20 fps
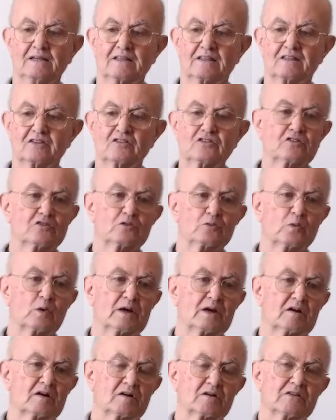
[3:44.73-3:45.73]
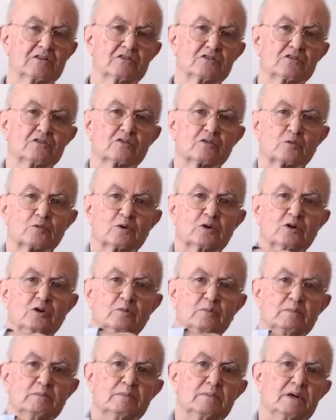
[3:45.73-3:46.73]
this is a
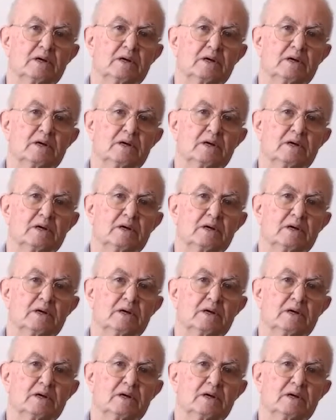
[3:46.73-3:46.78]
room,